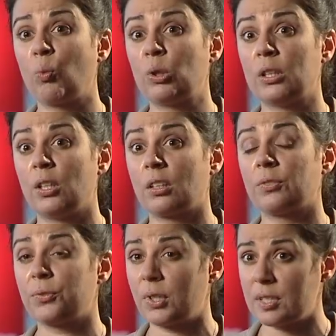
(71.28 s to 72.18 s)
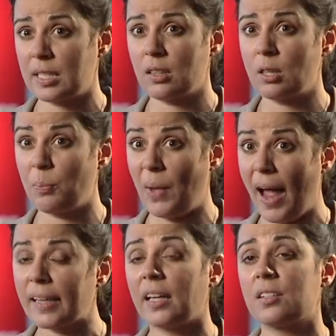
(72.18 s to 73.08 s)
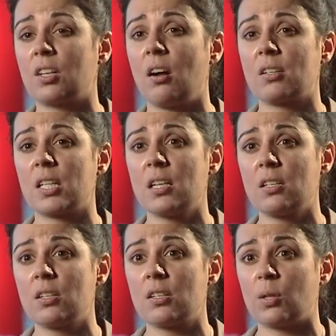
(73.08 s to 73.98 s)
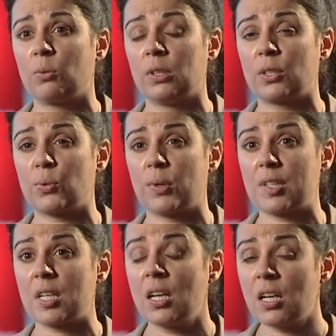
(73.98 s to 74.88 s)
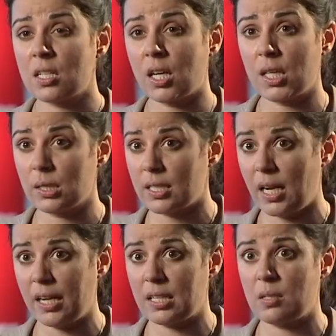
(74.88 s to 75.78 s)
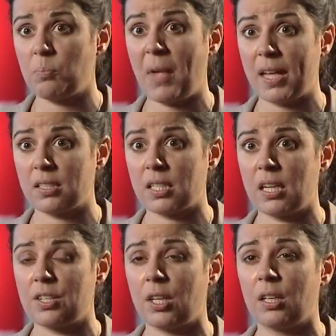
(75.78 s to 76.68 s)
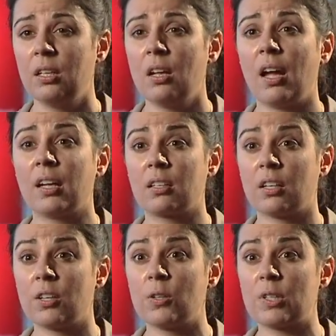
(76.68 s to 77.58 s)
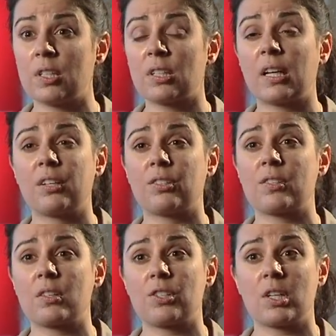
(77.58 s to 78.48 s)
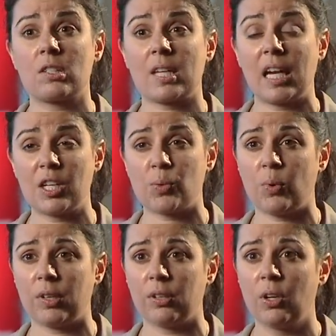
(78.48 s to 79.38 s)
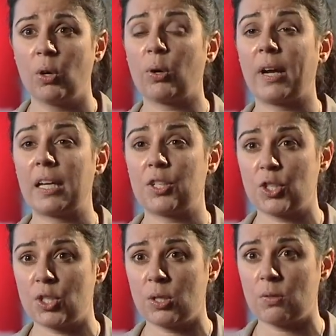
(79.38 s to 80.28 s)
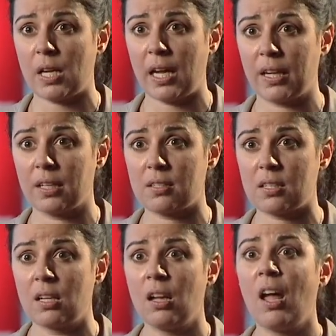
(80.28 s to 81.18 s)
will look firstly at the back-end content. So we'll look towards title tags, metadata, and code indicators such as H1 or H2 tags.